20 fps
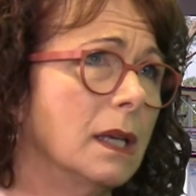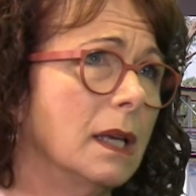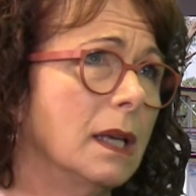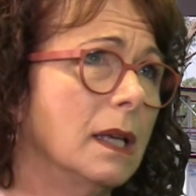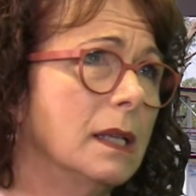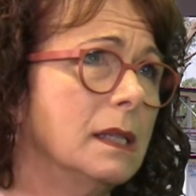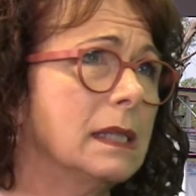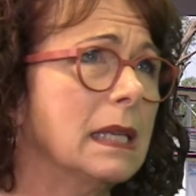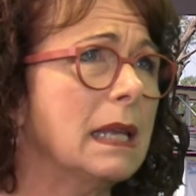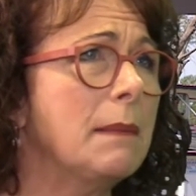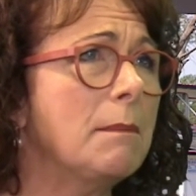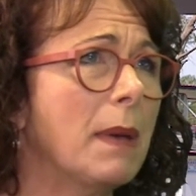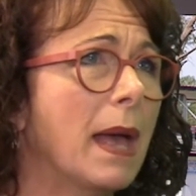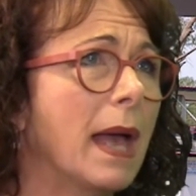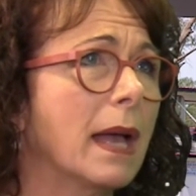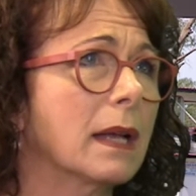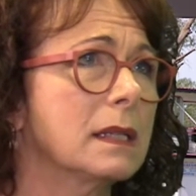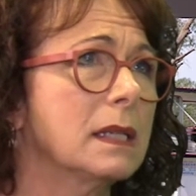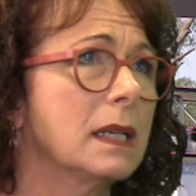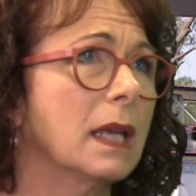it's
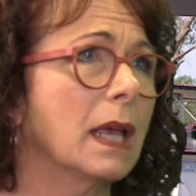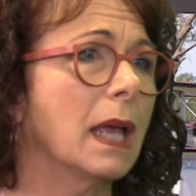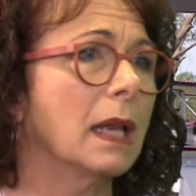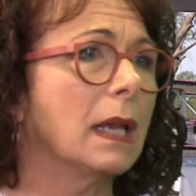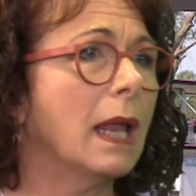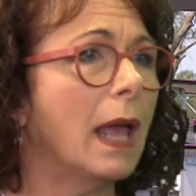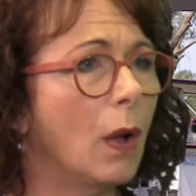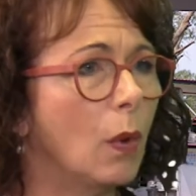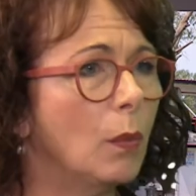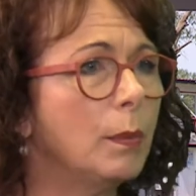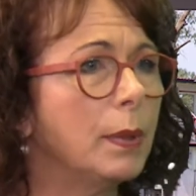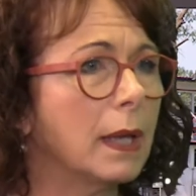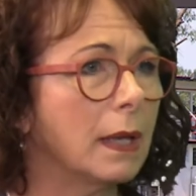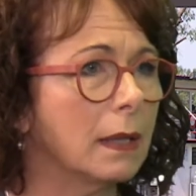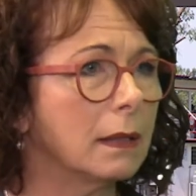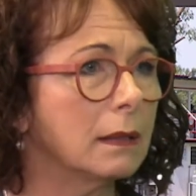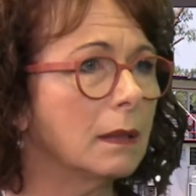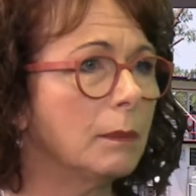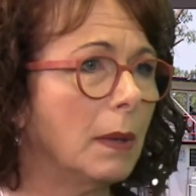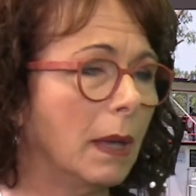impacting and
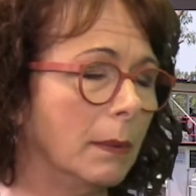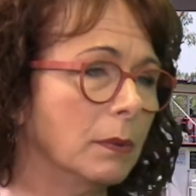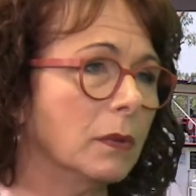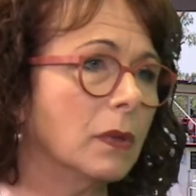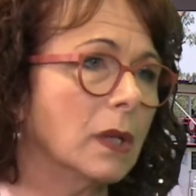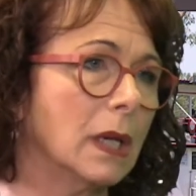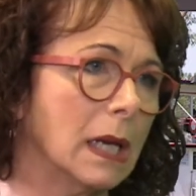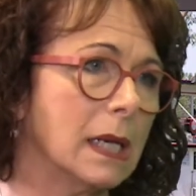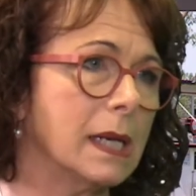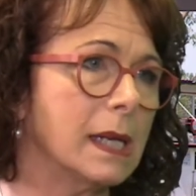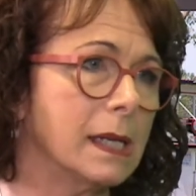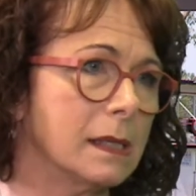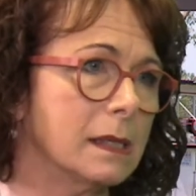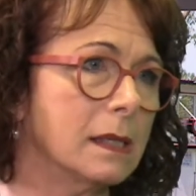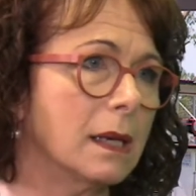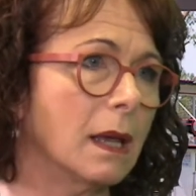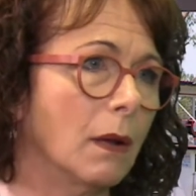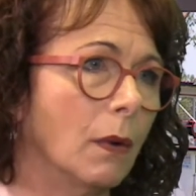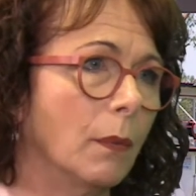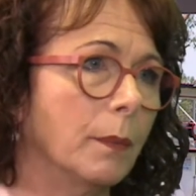helping the people that it needs
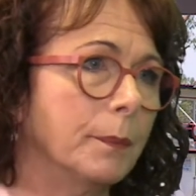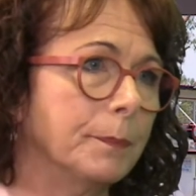to help.